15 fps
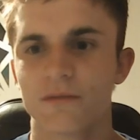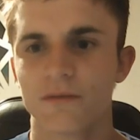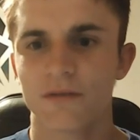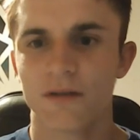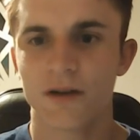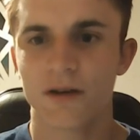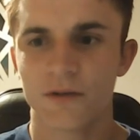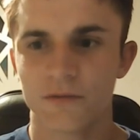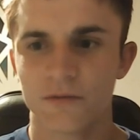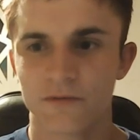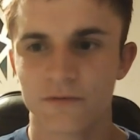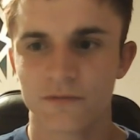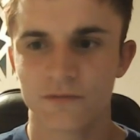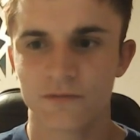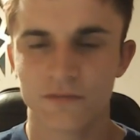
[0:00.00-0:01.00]

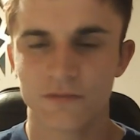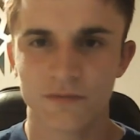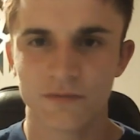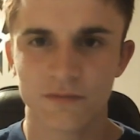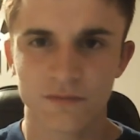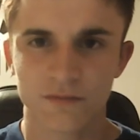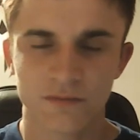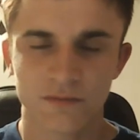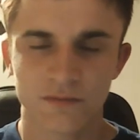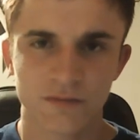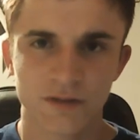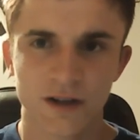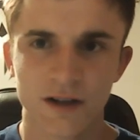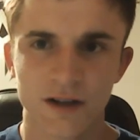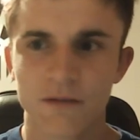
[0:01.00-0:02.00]
of
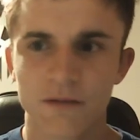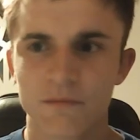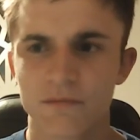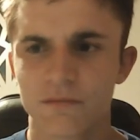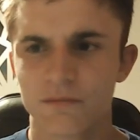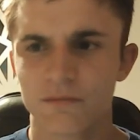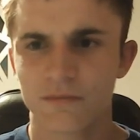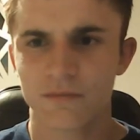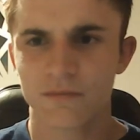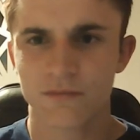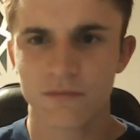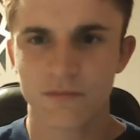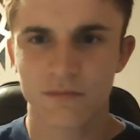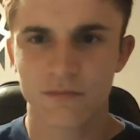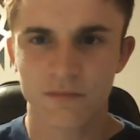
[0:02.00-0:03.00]
letting
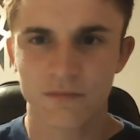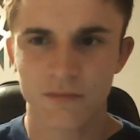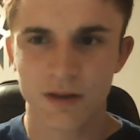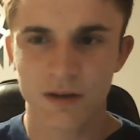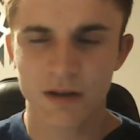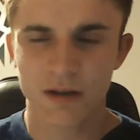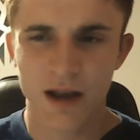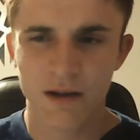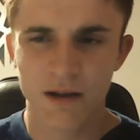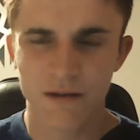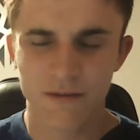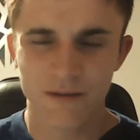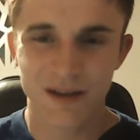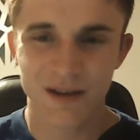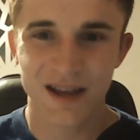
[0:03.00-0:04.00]
inhi-
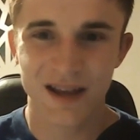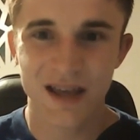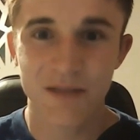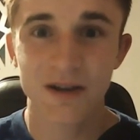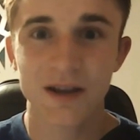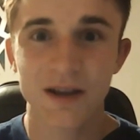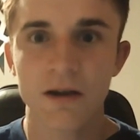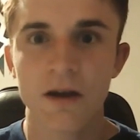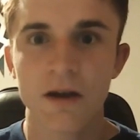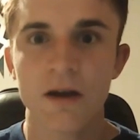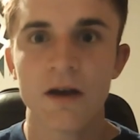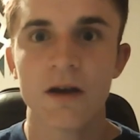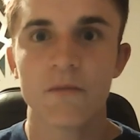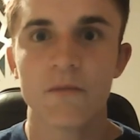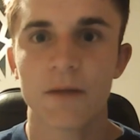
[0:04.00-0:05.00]
inhibiting
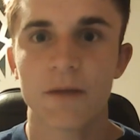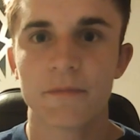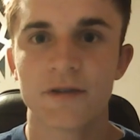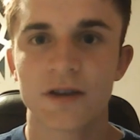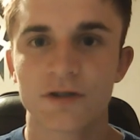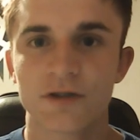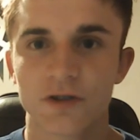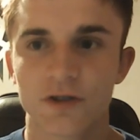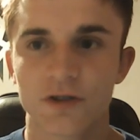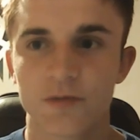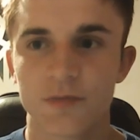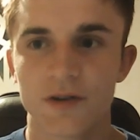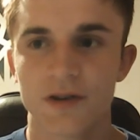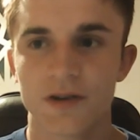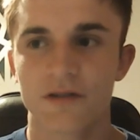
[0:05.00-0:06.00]
my potential
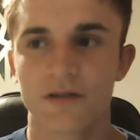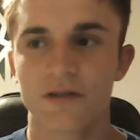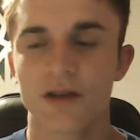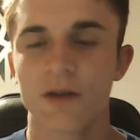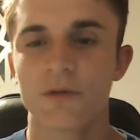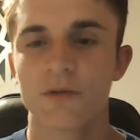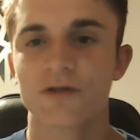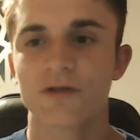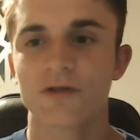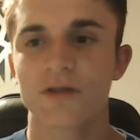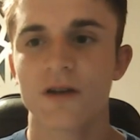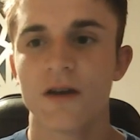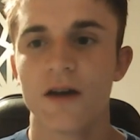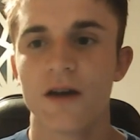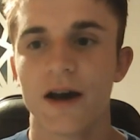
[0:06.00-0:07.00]
experience. I wish
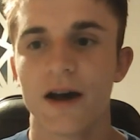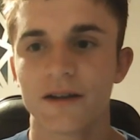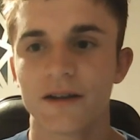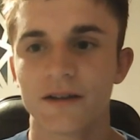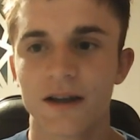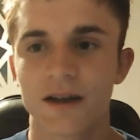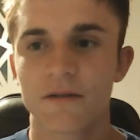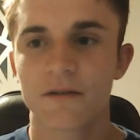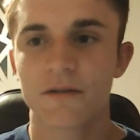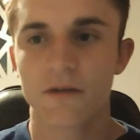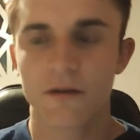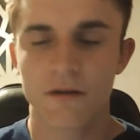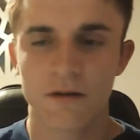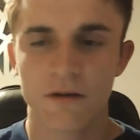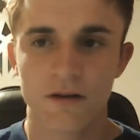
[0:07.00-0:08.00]
I didn't let
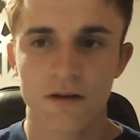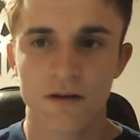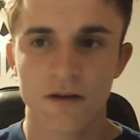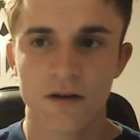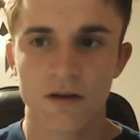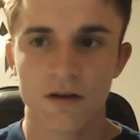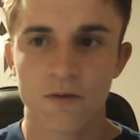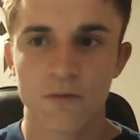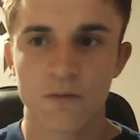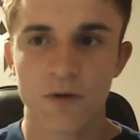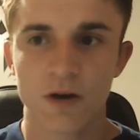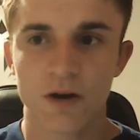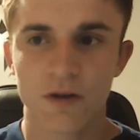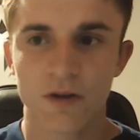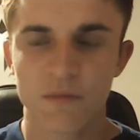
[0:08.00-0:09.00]

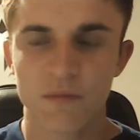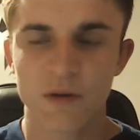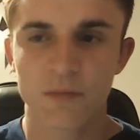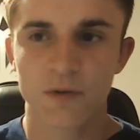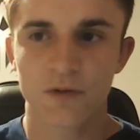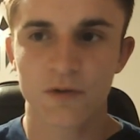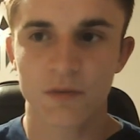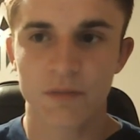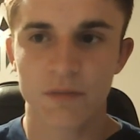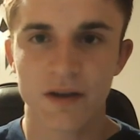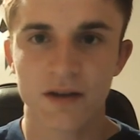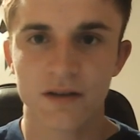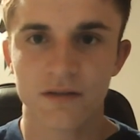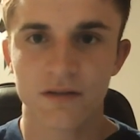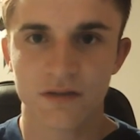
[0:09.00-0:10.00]
what other people's
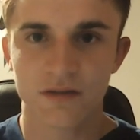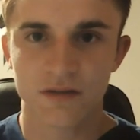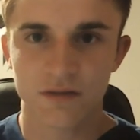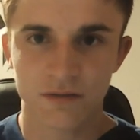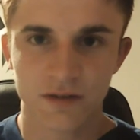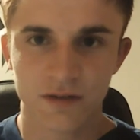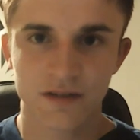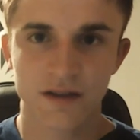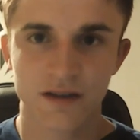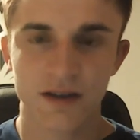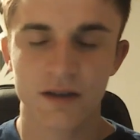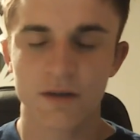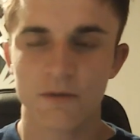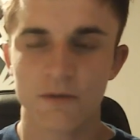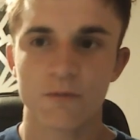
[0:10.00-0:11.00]
opinions
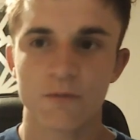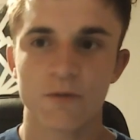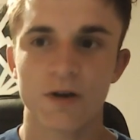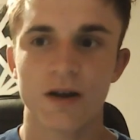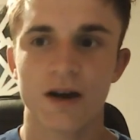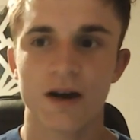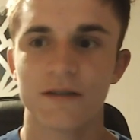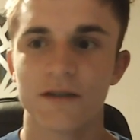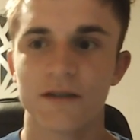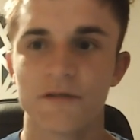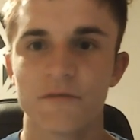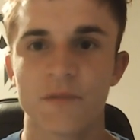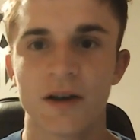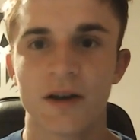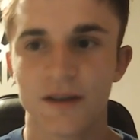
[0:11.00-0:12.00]
dictate what I did
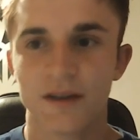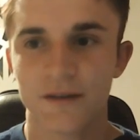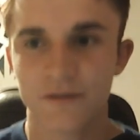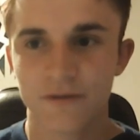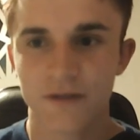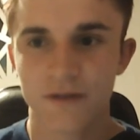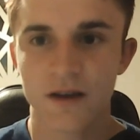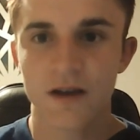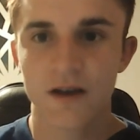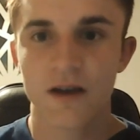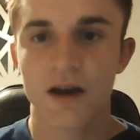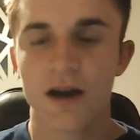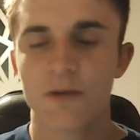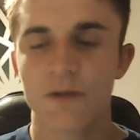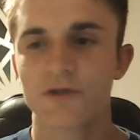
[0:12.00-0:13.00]
with my life.
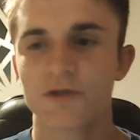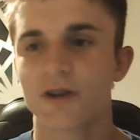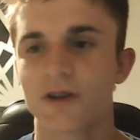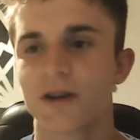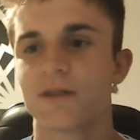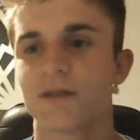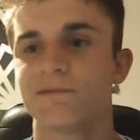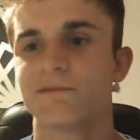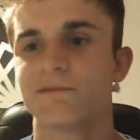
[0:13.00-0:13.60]
I wish I